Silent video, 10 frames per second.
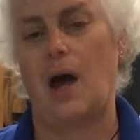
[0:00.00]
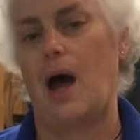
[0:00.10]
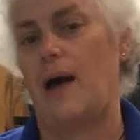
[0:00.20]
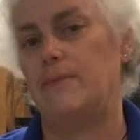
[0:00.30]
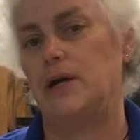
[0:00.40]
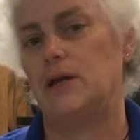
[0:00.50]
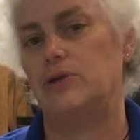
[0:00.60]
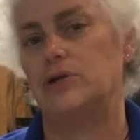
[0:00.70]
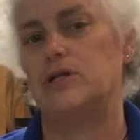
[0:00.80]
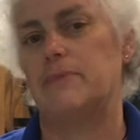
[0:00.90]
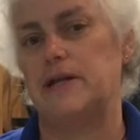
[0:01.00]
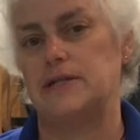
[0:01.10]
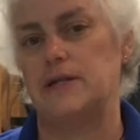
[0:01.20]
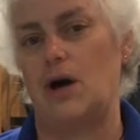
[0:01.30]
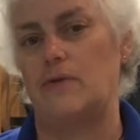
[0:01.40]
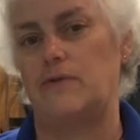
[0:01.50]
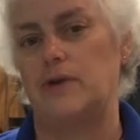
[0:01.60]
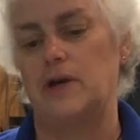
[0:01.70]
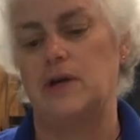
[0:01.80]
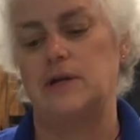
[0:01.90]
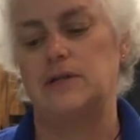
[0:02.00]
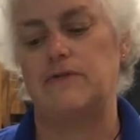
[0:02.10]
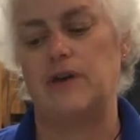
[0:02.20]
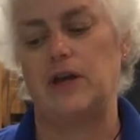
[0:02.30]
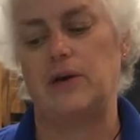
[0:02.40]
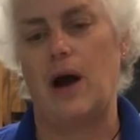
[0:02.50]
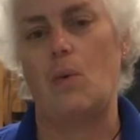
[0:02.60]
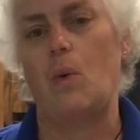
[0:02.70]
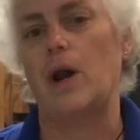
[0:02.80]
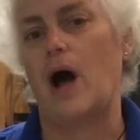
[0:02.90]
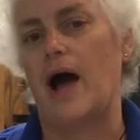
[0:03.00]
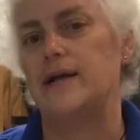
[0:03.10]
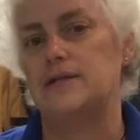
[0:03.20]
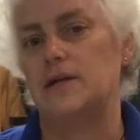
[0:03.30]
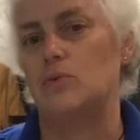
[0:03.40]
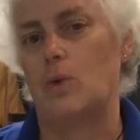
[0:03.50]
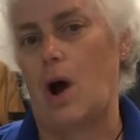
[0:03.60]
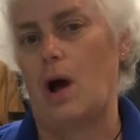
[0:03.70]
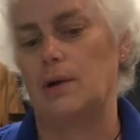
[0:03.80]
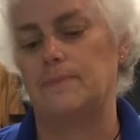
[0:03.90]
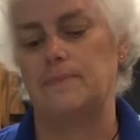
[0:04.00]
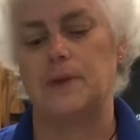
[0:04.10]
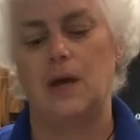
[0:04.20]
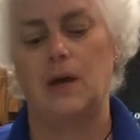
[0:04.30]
I'm going to look to myself to figure out what I did wrong.